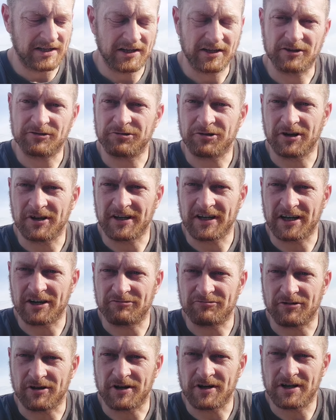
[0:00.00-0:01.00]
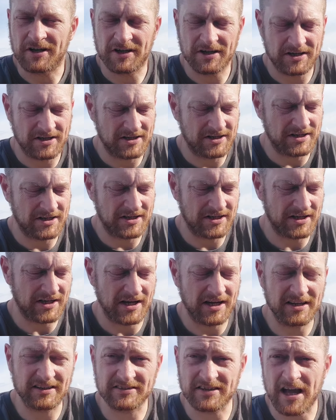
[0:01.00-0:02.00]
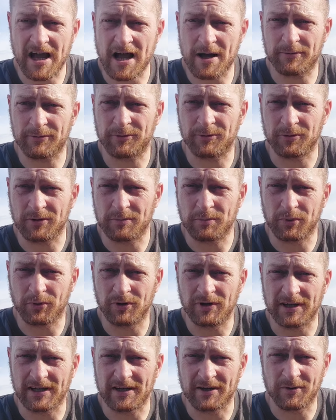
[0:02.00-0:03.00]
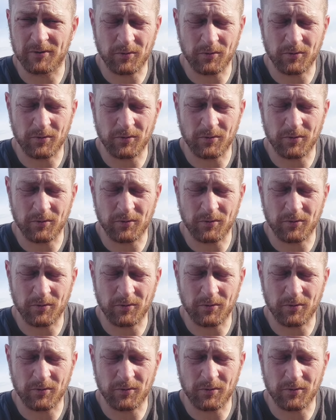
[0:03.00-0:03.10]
and try and get a run. It is absolutely boiling.